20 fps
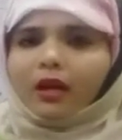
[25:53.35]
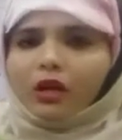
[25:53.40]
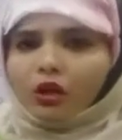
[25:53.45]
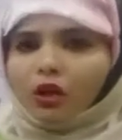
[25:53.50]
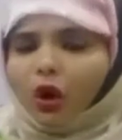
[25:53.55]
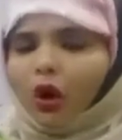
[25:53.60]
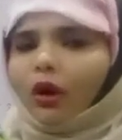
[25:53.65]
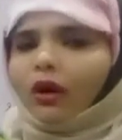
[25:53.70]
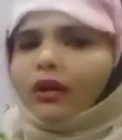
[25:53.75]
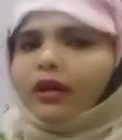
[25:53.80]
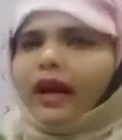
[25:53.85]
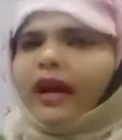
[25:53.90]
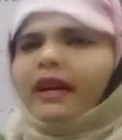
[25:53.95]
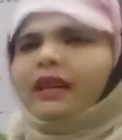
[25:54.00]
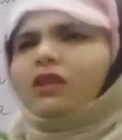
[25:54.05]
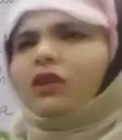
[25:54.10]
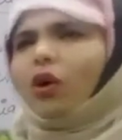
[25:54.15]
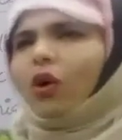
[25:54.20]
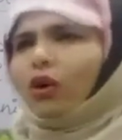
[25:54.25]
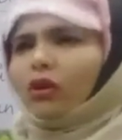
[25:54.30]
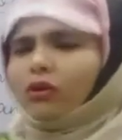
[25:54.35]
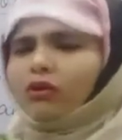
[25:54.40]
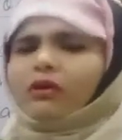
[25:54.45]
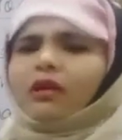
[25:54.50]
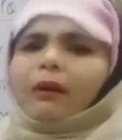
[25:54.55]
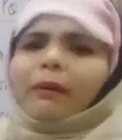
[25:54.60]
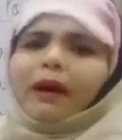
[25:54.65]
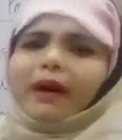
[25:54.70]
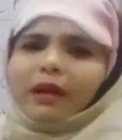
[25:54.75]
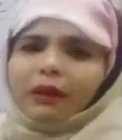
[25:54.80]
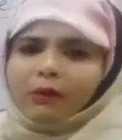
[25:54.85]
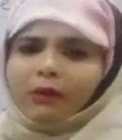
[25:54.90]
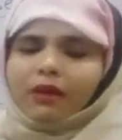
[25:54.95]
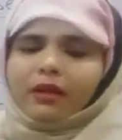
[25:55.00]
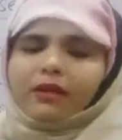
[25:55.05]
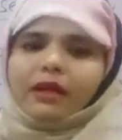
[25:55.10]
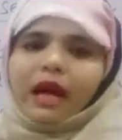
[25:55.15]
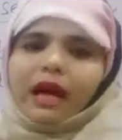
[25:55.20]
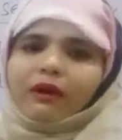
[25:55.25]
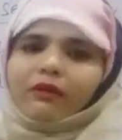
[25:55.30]
Dogs and also some
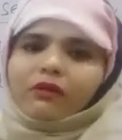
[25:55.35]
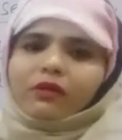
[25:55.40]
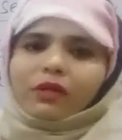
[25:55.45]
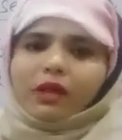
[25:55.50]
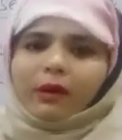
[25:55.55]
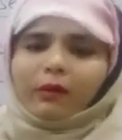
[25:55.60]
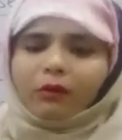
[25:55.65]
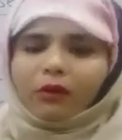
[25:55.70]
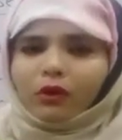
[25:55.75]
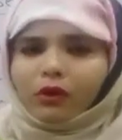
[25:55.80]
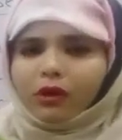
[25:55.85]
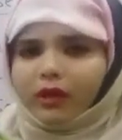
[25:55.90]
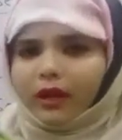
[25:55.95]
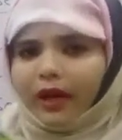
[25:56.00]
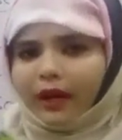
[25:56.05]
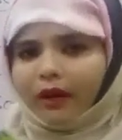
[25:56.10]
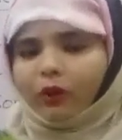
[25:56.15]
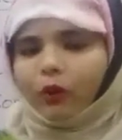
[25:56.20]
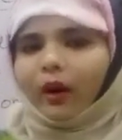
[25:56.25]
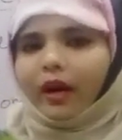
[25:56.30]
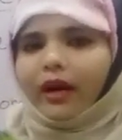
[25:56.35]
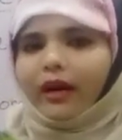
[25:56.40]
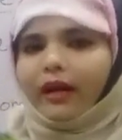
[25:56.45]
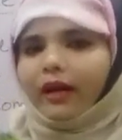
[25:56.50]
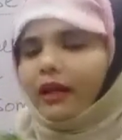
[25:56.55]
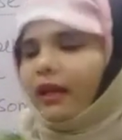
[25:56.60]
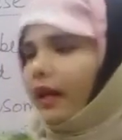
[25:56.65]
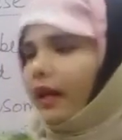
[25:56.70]
animals have some that quality